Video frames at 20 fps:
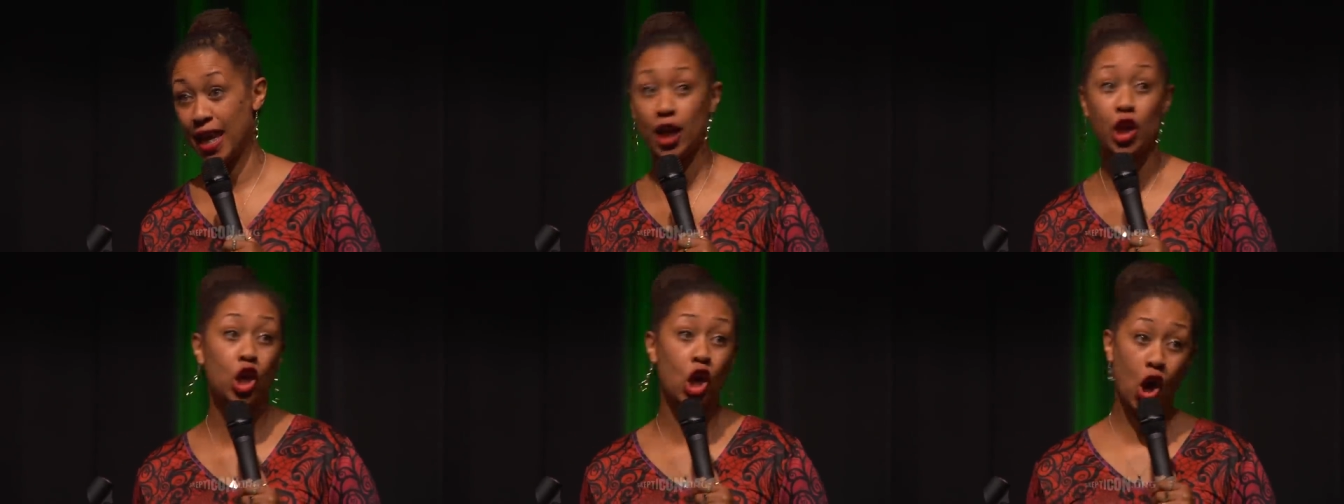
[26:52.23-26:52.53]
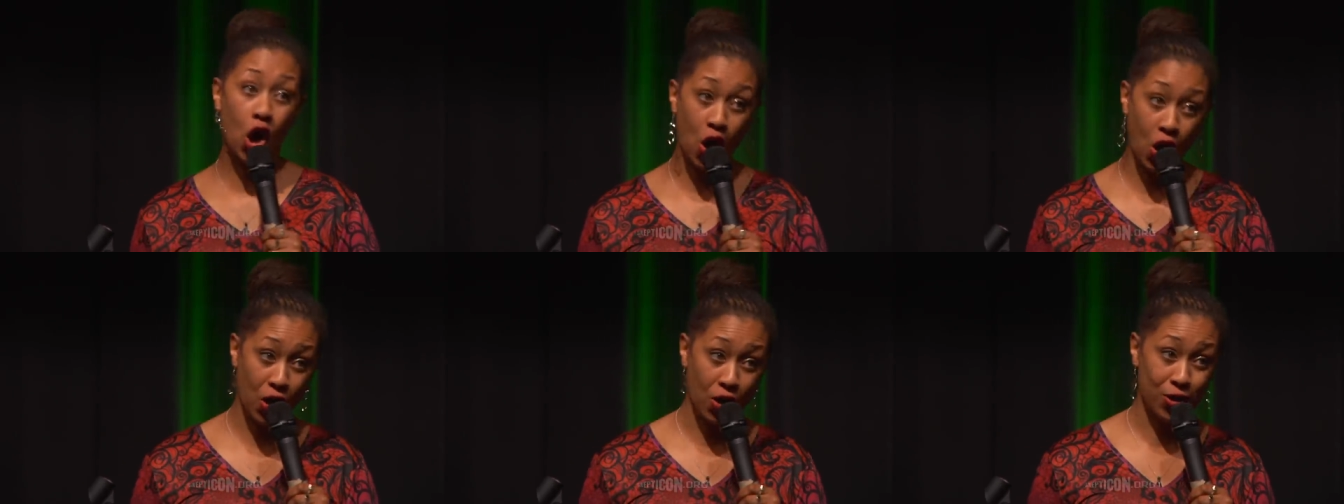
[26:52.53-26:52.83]
a
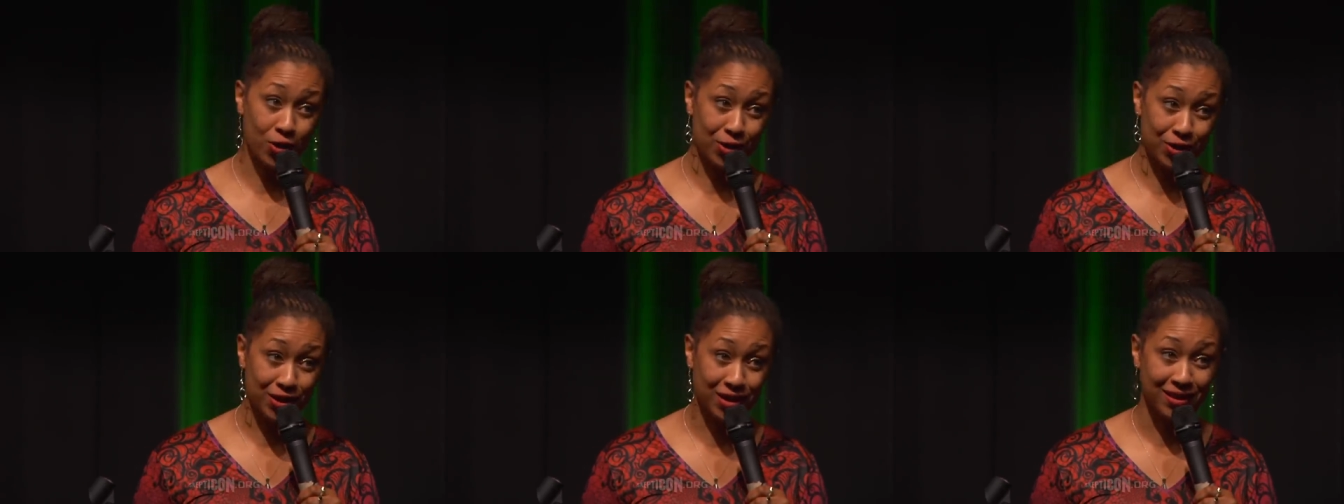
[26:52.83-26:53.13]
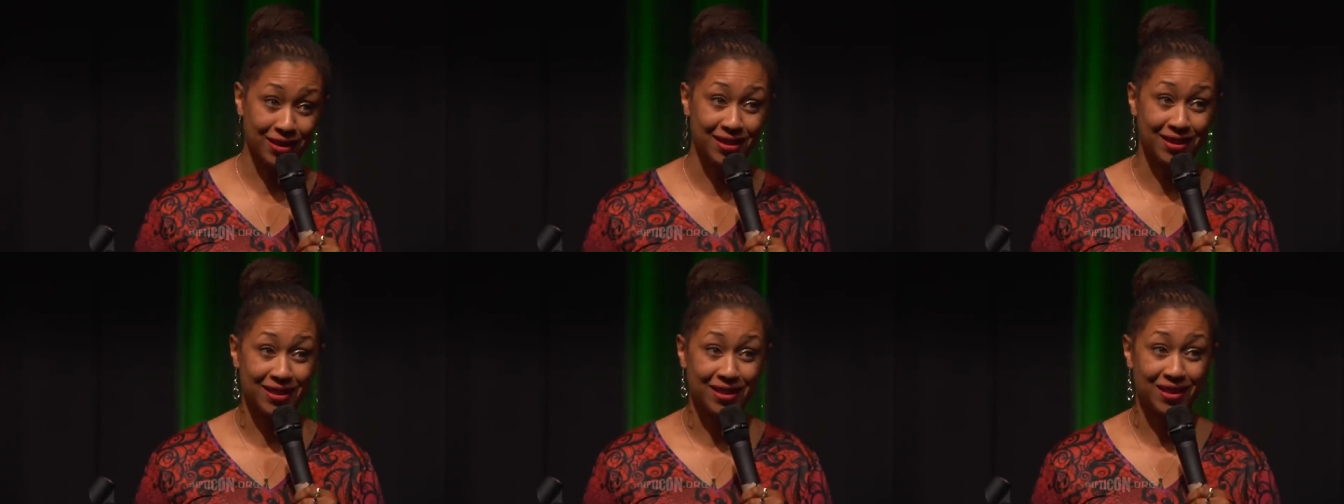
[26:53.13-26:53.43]
card
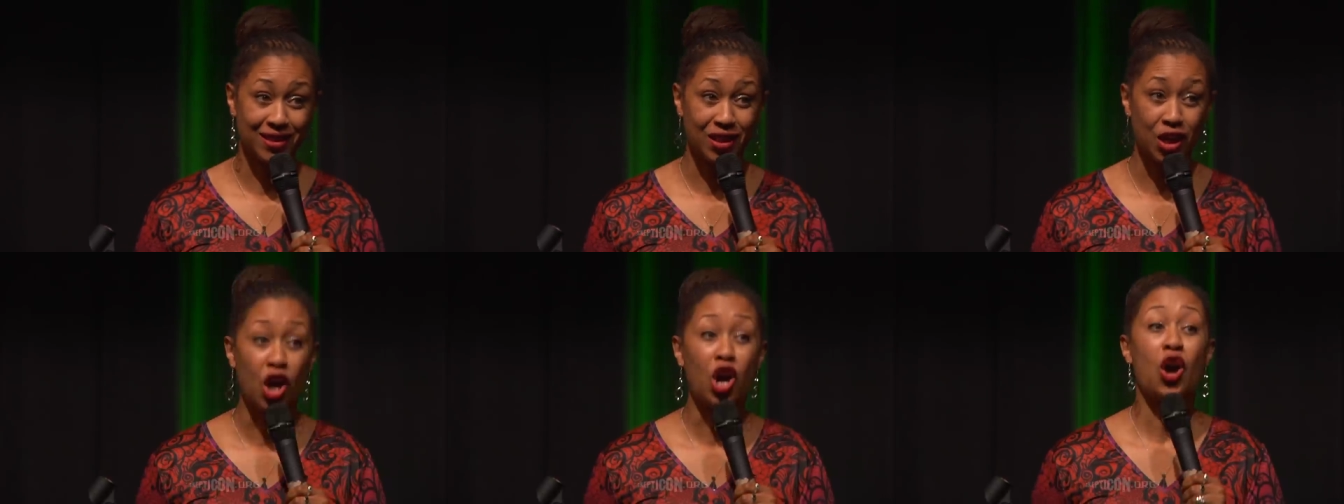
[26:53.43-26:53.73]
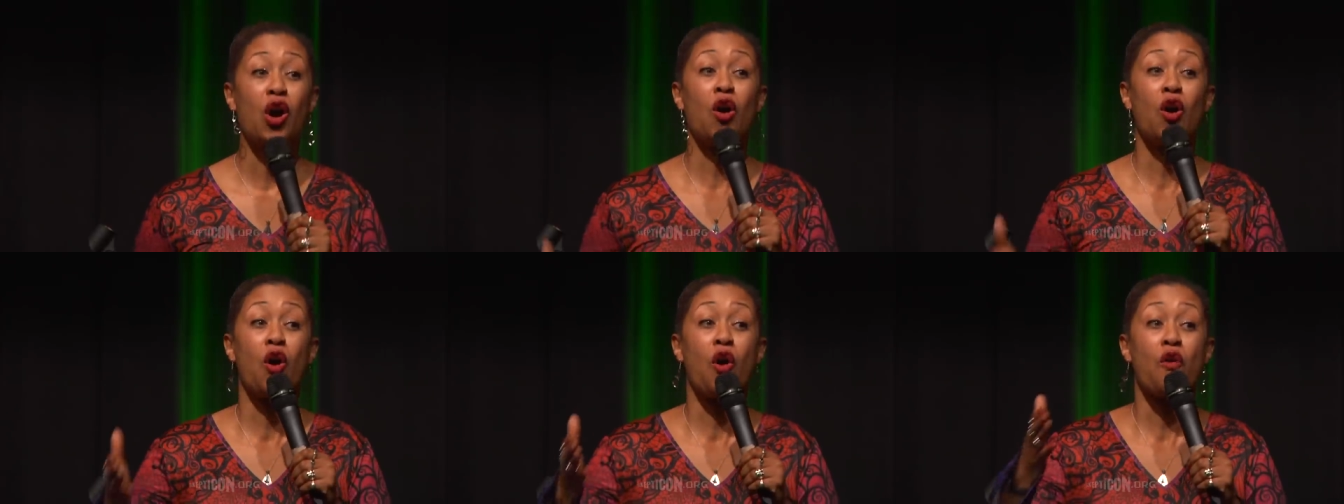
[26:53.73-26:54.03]

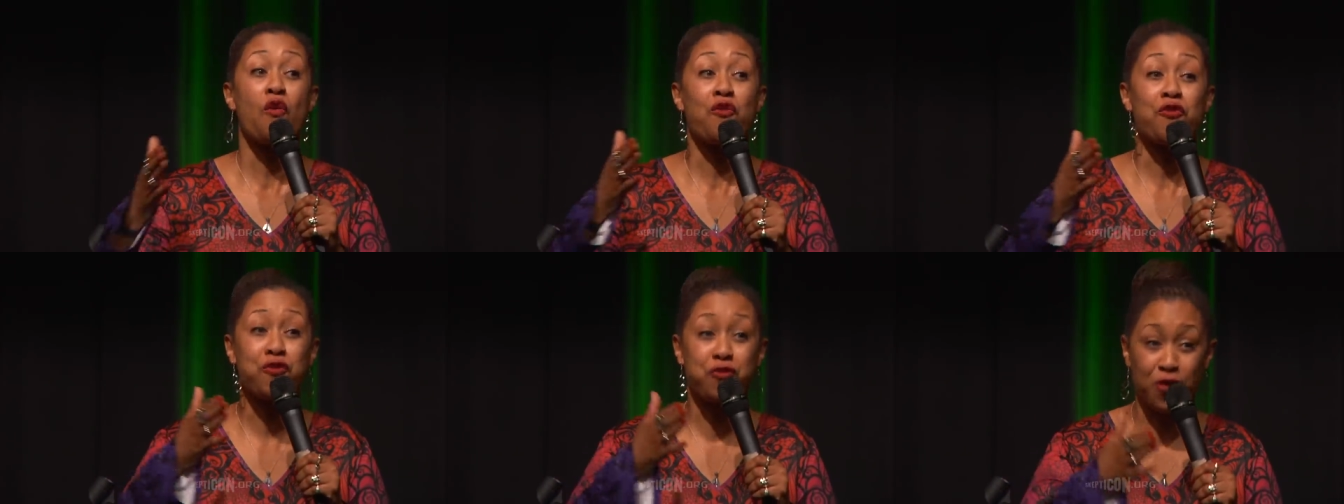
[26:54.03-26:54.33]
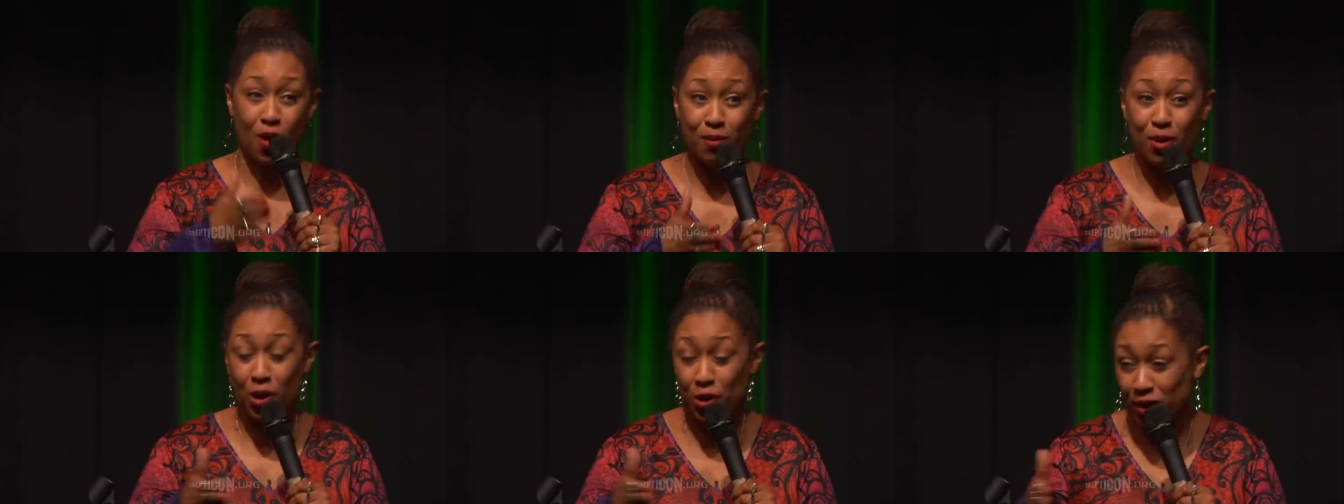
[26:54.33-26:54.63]

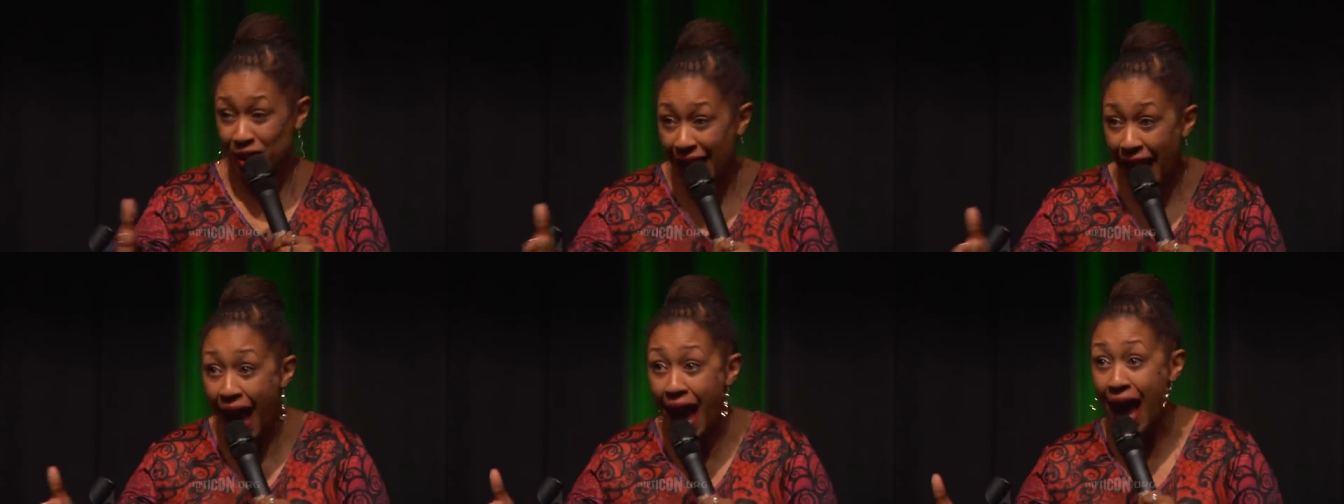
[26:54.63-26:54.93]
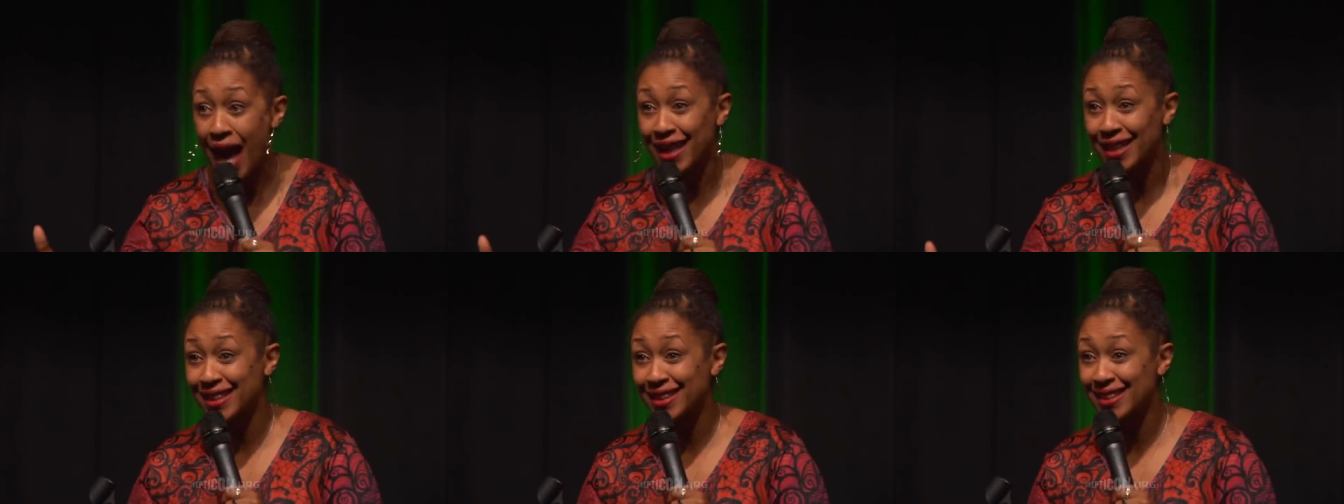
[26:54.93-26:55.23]
from her
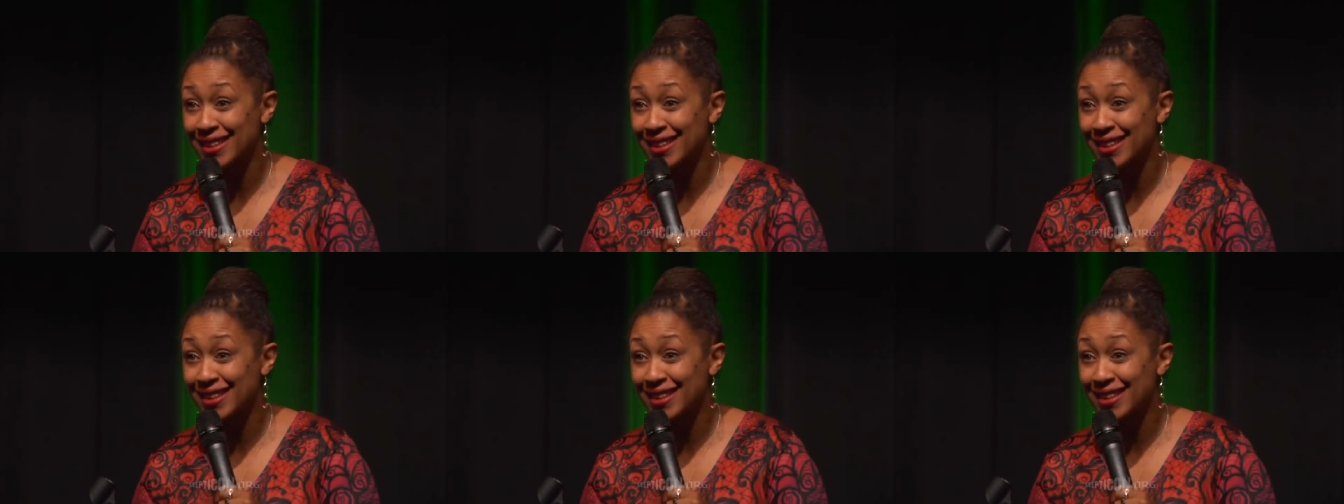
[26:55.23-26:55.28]
cat.